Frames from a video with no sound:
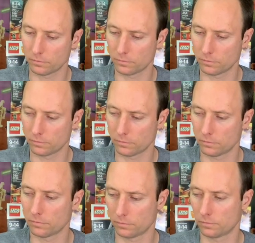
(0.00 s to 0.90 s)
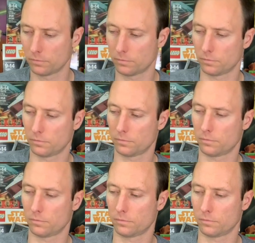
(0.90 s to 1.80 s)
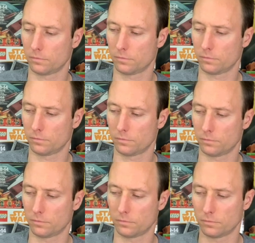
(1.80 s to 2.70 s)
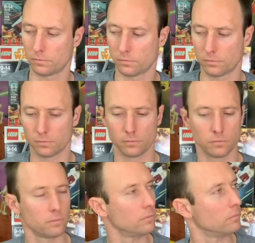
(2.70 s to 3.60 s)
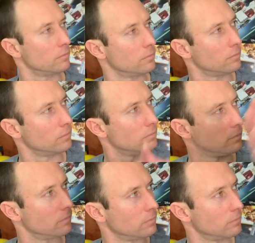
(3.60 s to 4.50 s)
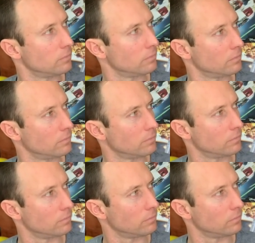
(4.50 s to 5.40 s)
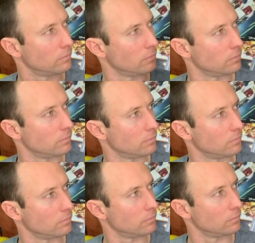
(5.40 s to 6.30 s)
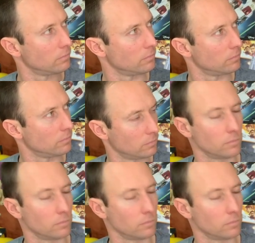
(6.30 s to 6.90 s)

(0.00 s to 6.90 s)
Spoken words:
No words are spoken by the person on screen.